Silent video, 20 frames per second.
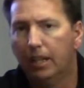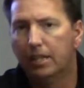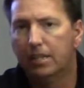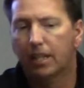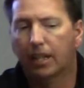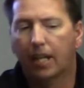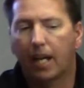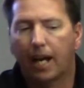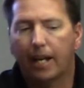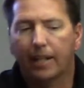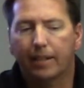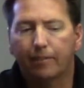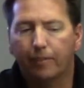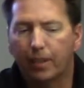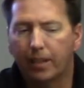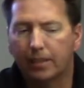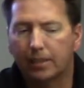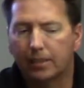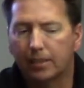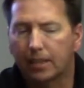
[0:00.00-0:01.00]
to kind
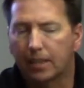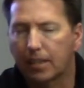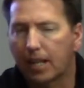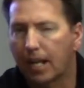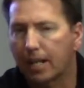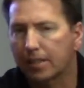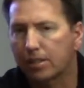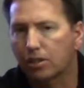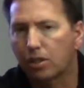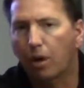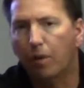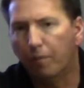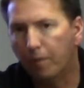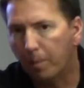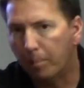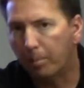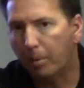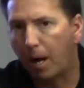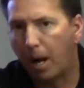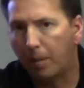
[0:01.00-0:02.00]
of solve
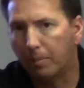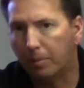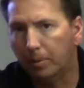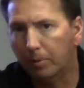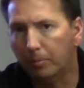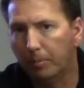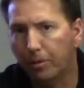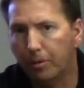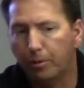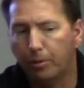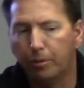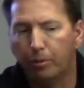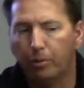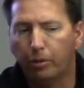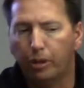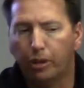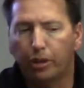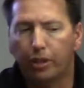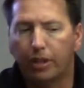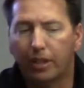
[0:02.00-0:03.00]
the problem through
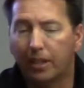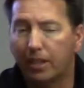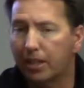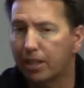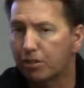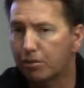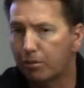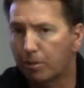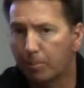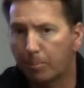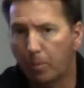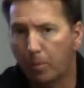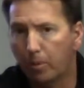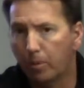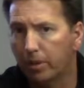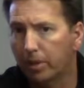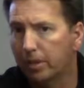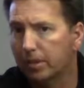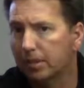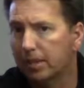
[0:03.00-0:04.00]
good condition
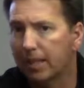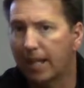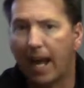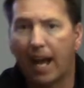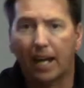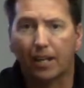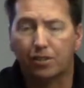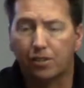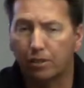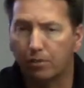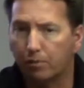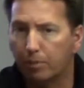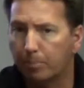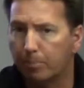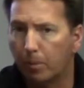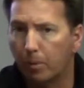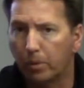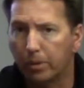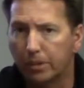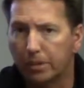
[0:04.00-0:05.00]
reports and action
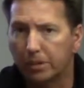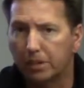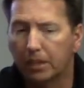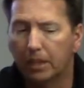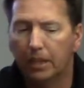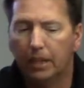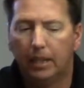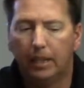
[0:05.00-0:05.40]
reports.